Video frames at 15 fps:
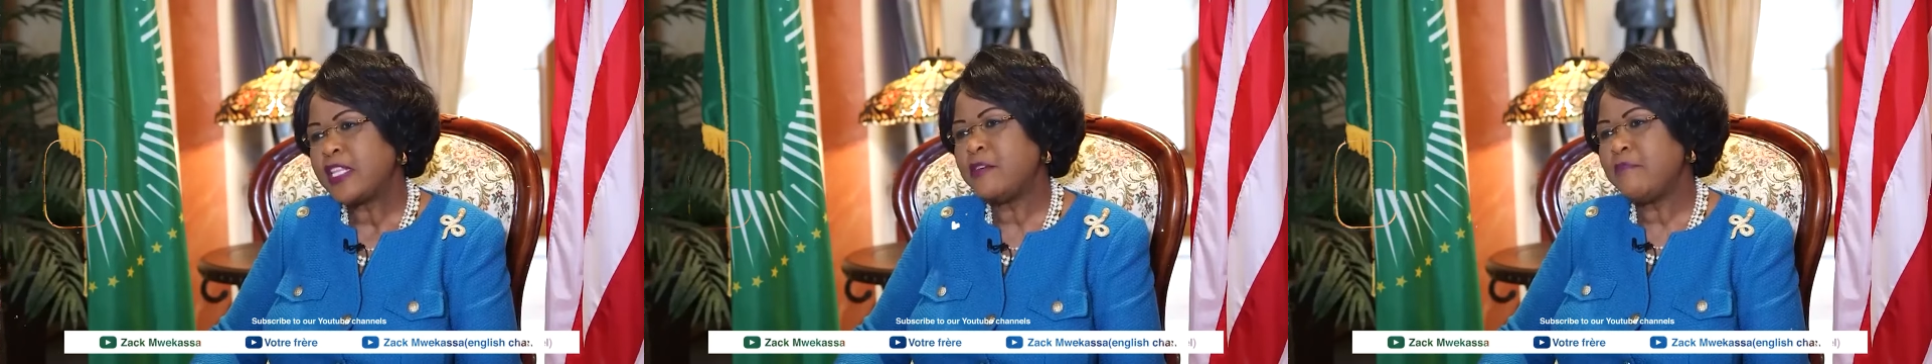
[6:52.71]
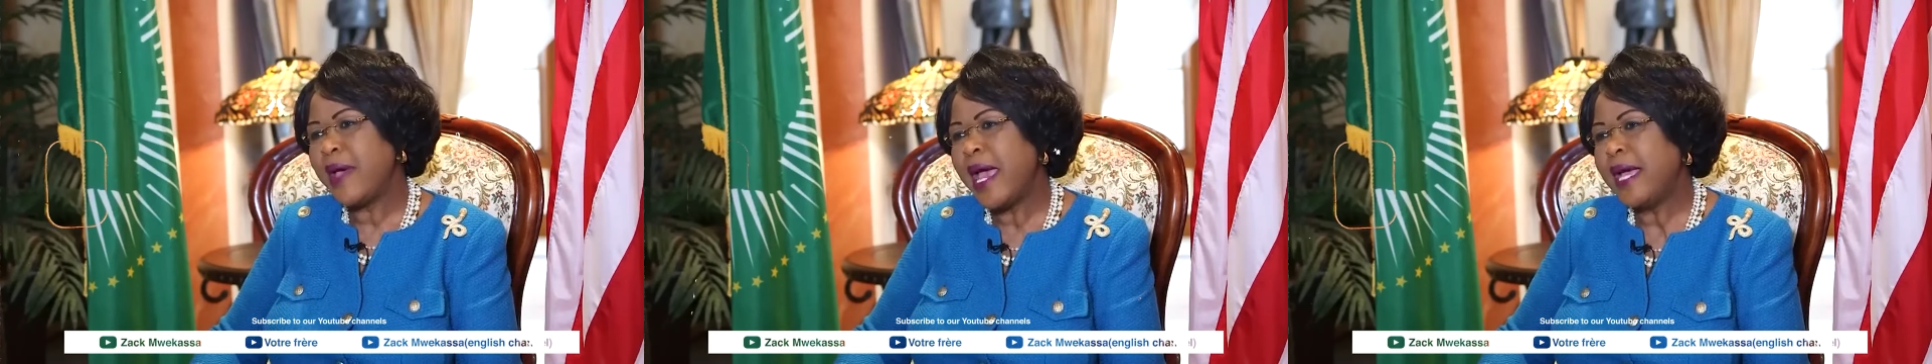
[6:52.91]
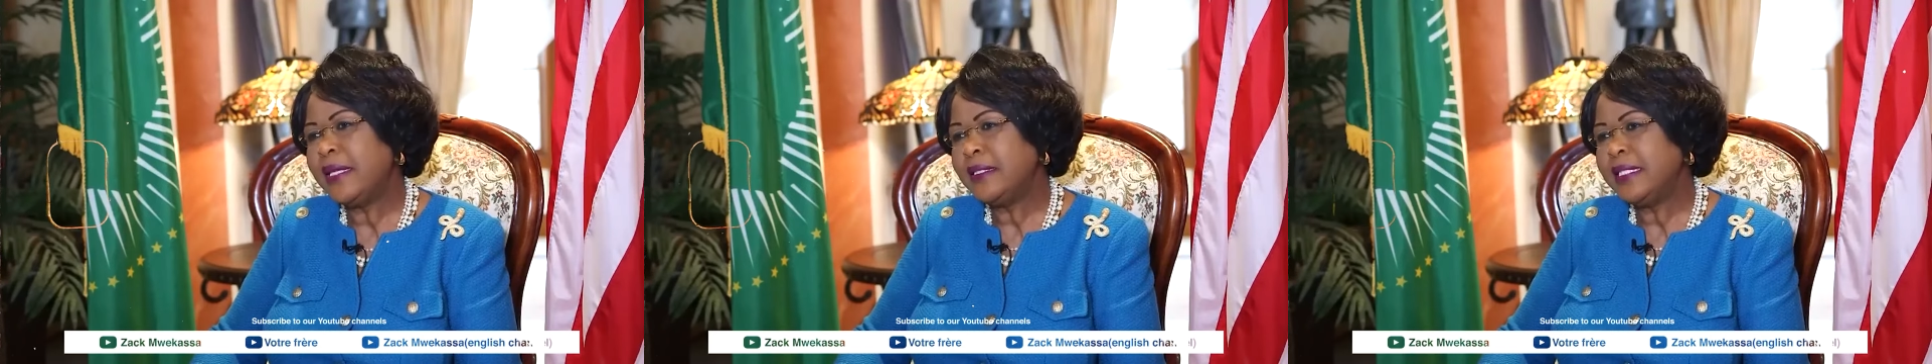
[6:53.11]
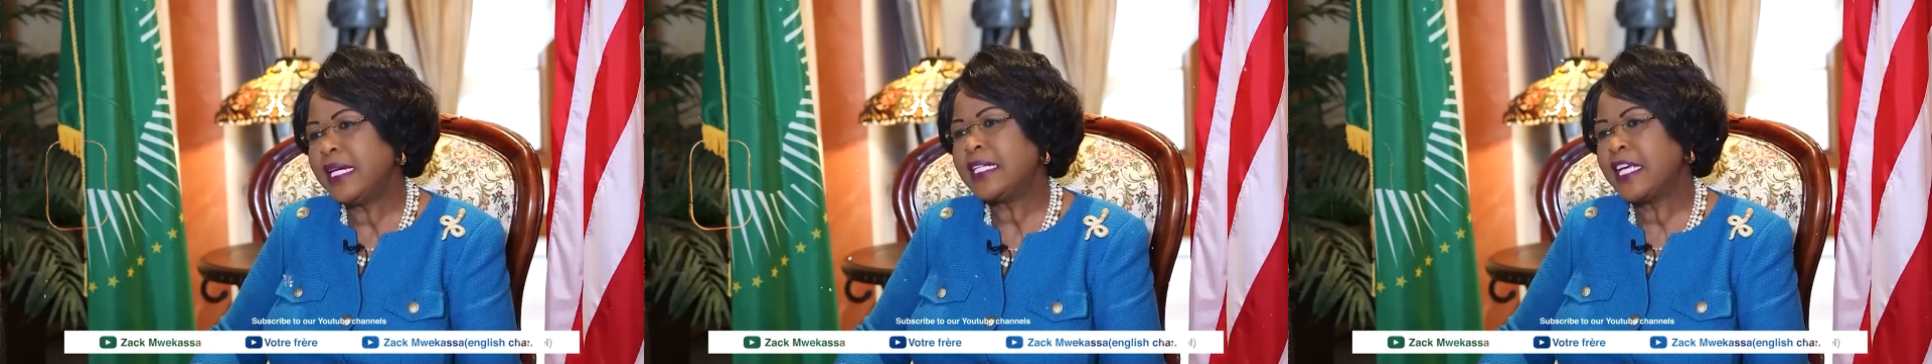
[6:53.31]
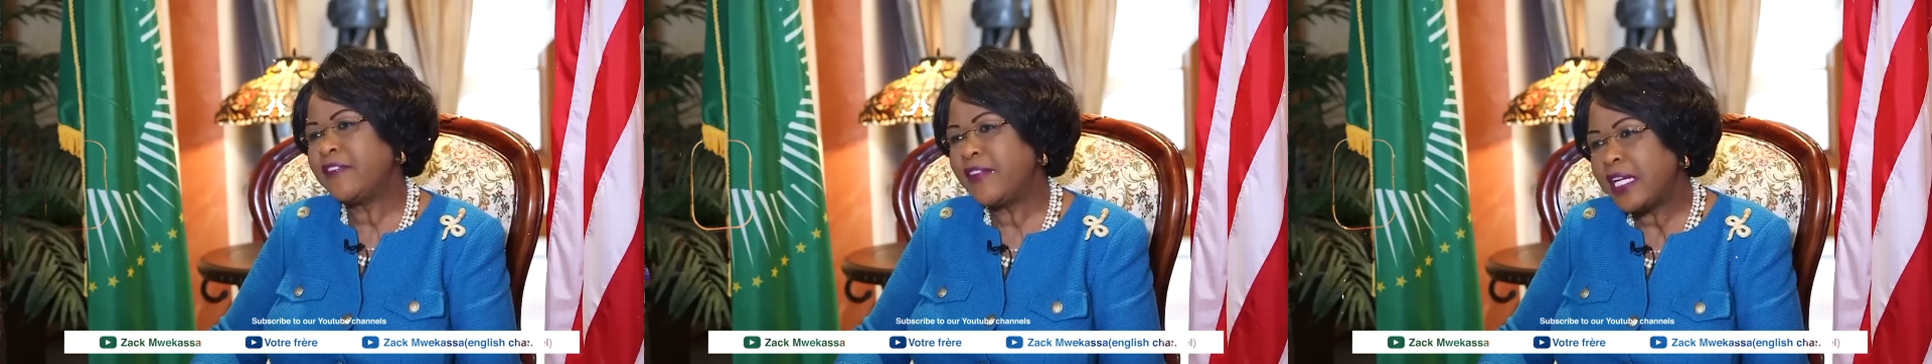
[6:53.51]
the men
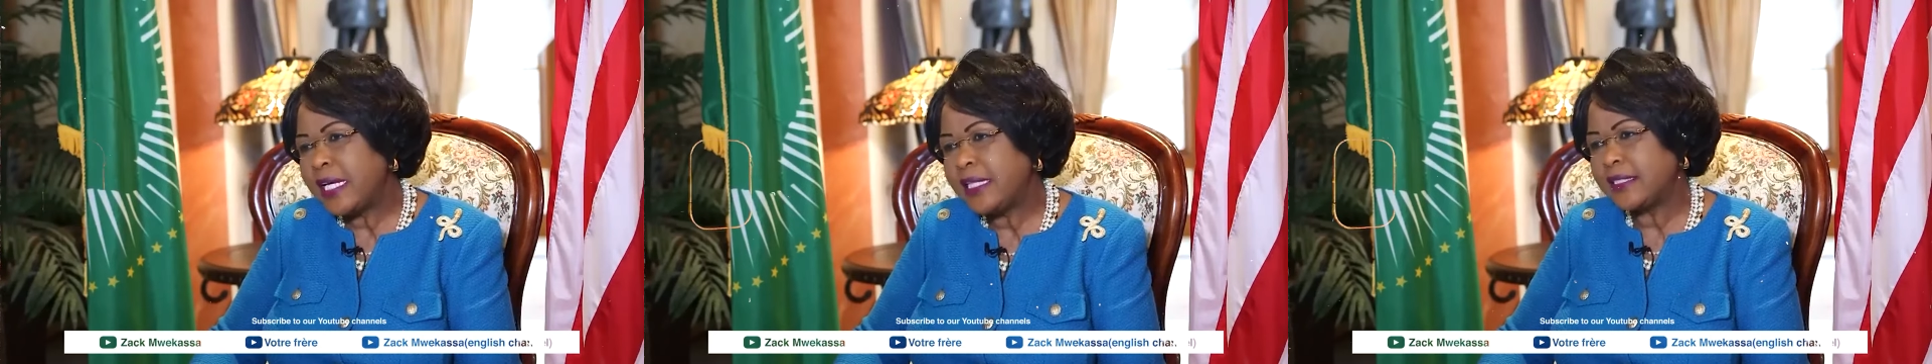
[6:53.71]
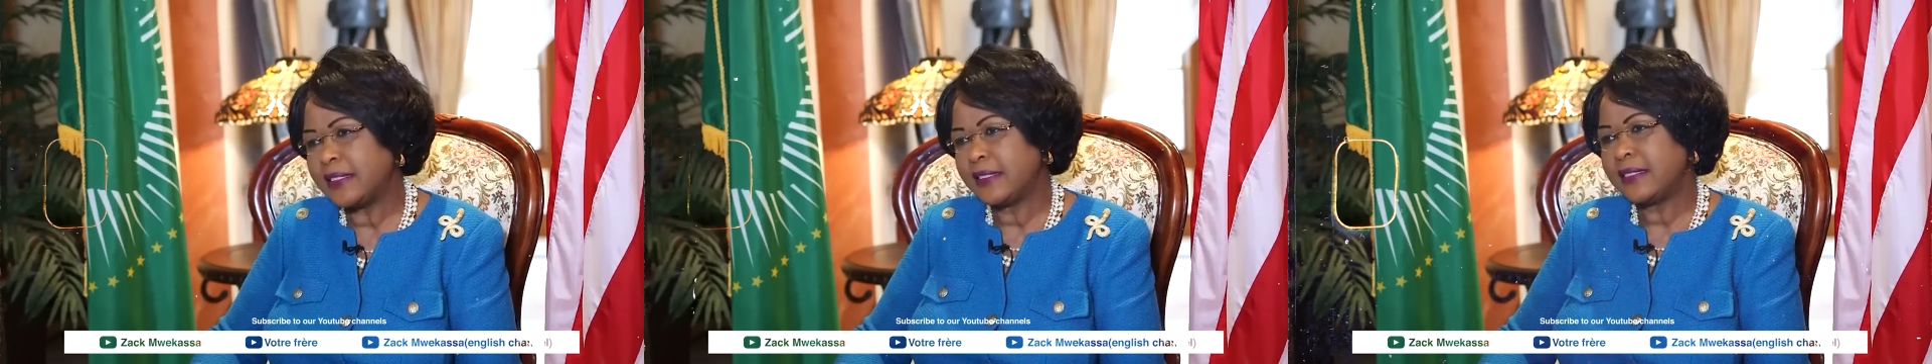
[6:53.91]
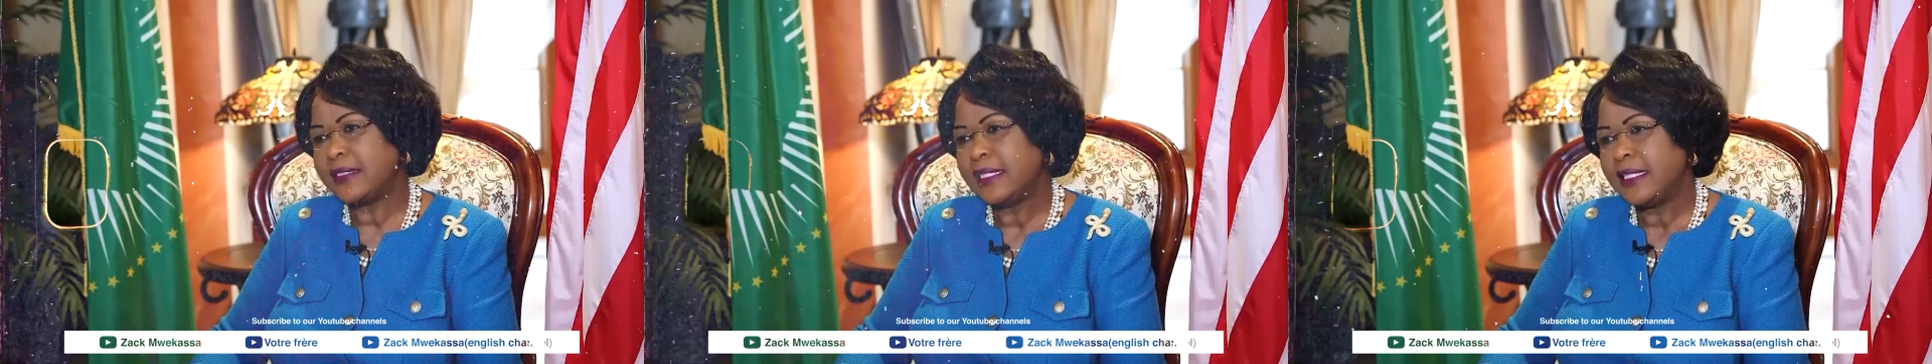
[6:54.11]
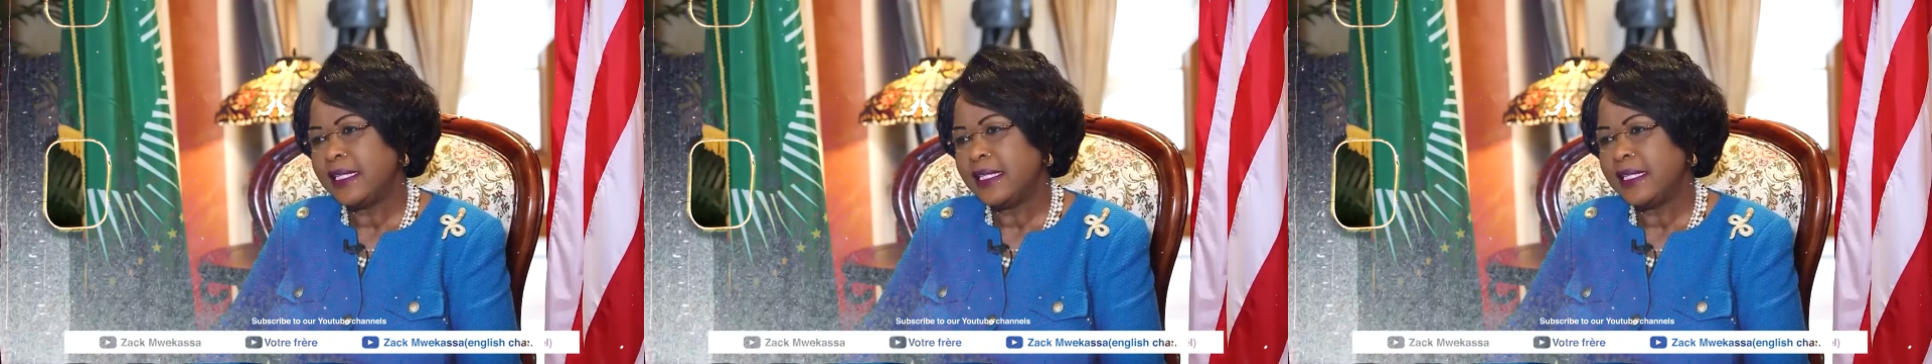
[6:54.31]
had given in.